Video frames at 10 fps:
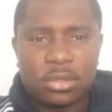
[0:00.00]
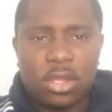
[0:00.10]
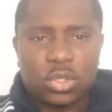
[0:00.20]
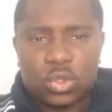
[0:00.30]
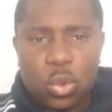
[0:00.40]

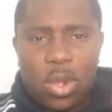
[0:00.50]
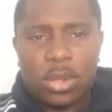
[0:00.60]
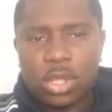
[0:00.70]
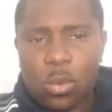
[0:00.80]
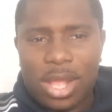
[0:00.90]
Not
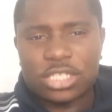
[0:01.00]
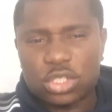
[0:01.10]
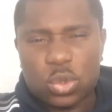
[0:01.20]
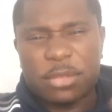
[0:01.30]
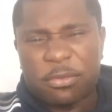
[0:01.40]
once,
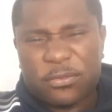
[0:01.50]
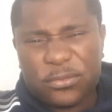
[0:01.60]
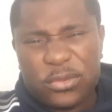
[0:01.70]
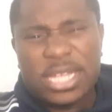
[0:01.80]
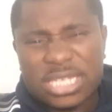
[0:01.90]
not twice, but
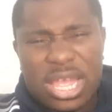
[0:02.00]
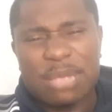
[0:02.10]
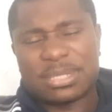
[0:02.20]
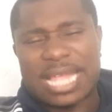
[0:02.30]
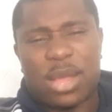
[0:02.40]
3
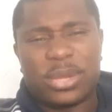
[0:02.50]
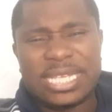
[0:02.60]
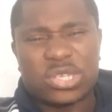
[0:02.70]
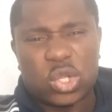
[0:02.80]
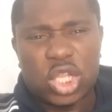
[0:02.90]
times now
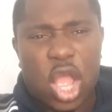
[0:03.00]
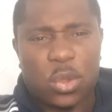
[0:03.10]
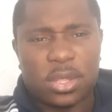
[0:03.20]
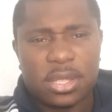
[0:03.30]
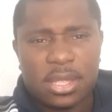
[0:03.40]
he's on
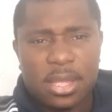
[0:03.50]
loan.